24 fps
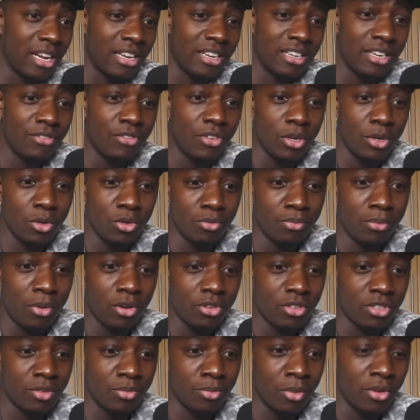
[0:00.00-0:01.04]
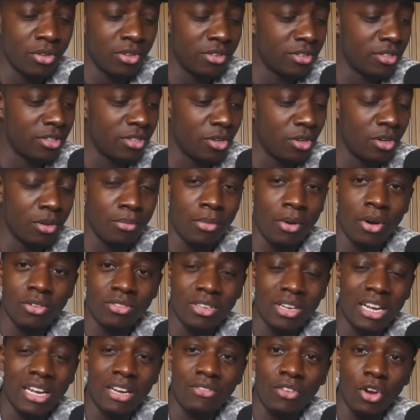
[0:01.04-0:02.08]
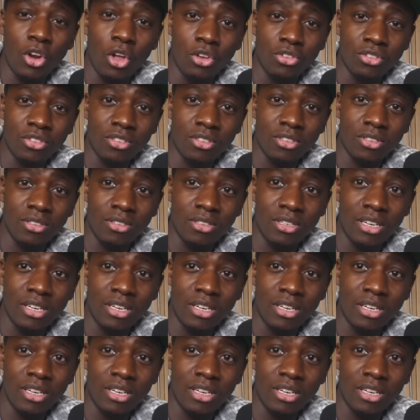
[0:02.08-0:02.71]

I never lose boxes, but this is the only box I have lost.